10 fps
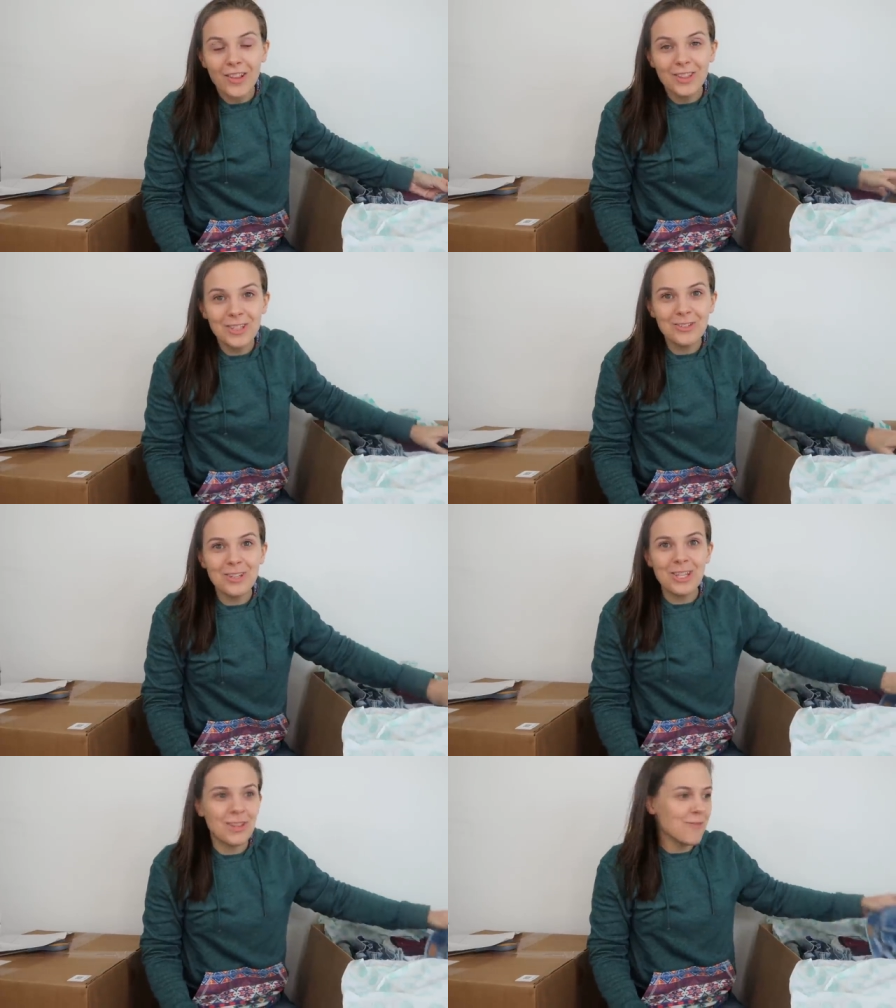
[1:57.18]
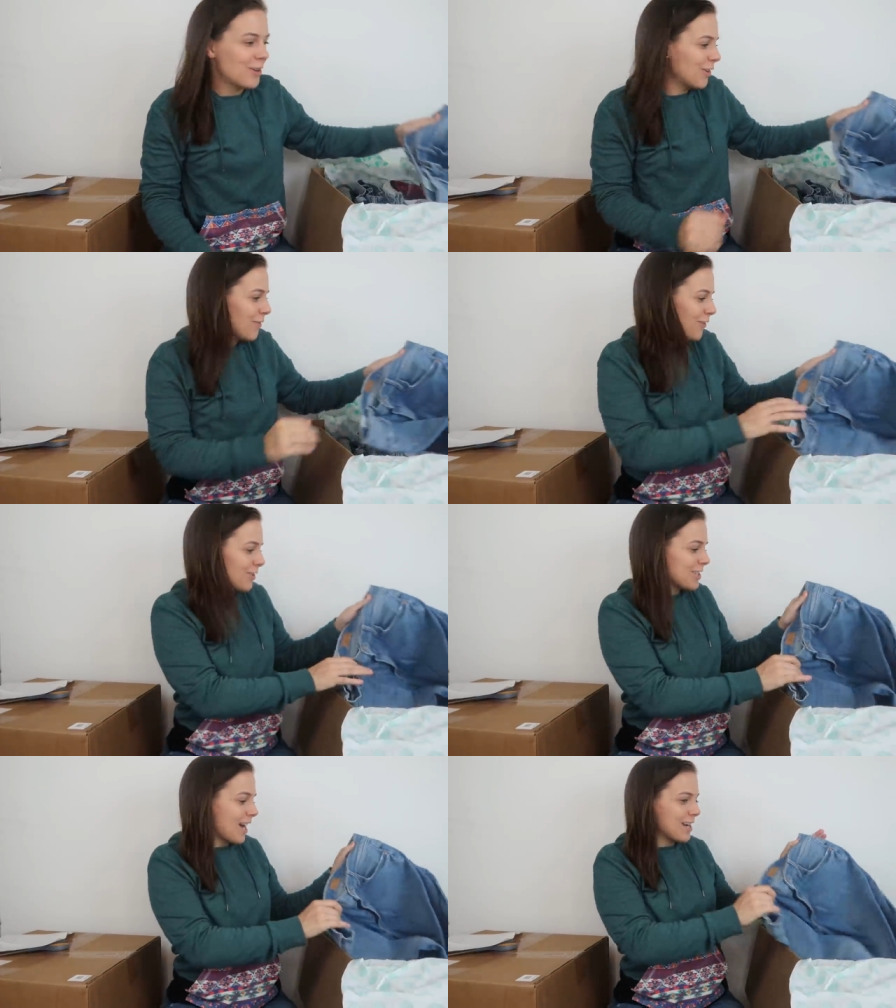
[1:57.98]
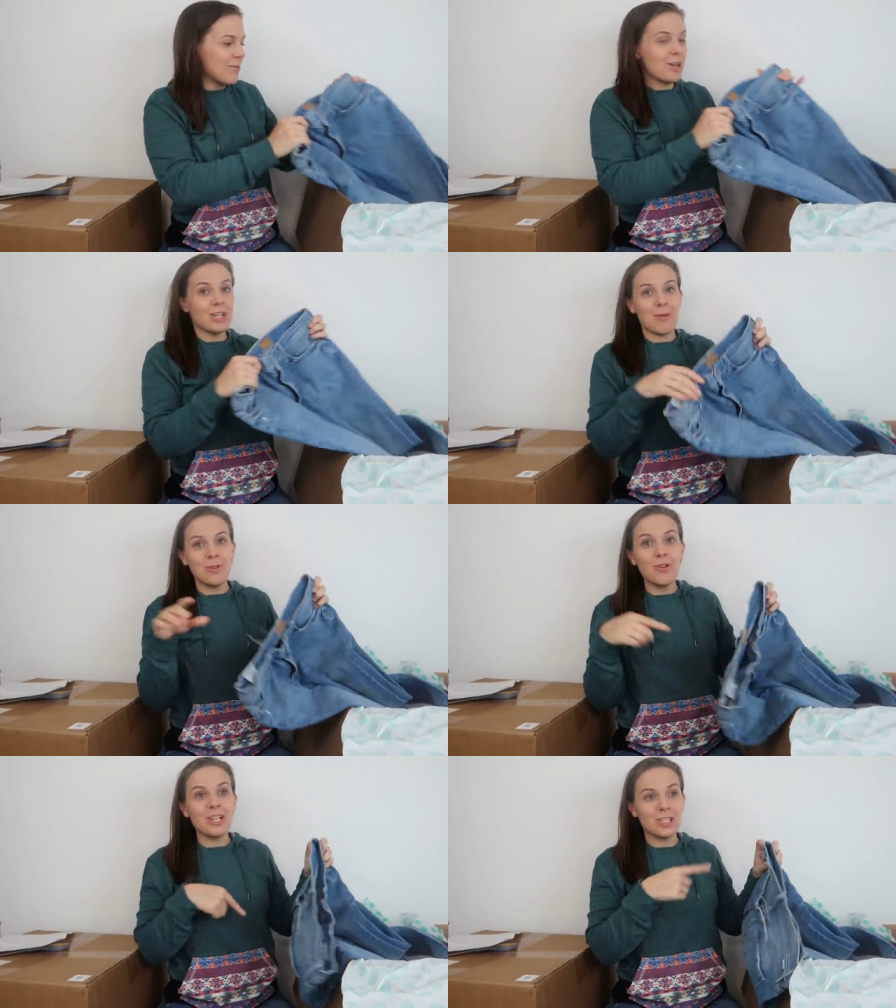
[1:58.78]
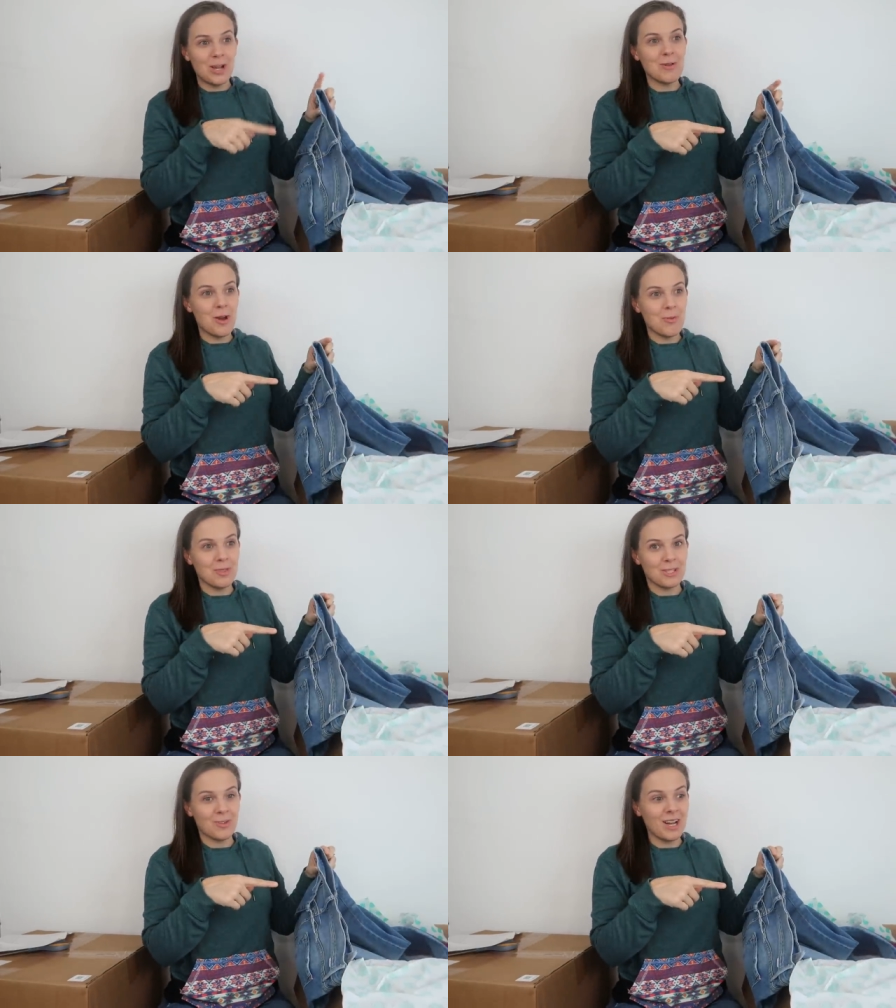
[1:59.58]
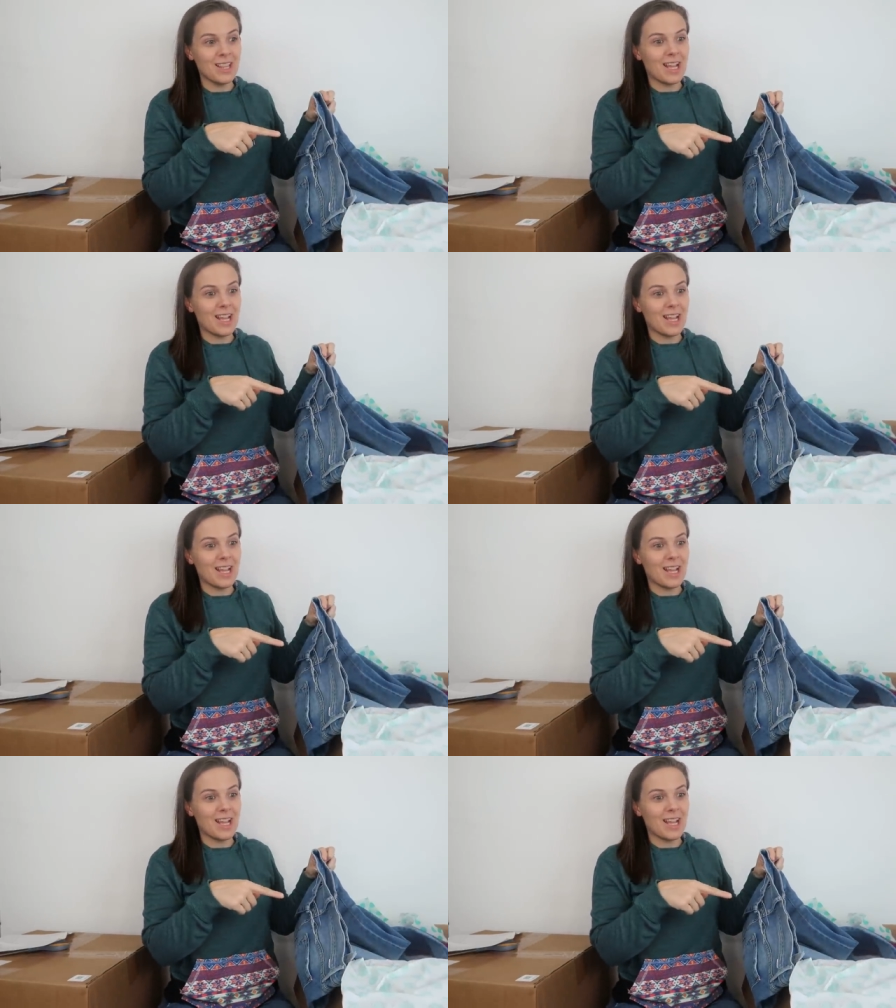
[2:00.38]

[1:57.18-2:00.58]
Literally the very first item on top. You guys saw me open this, right?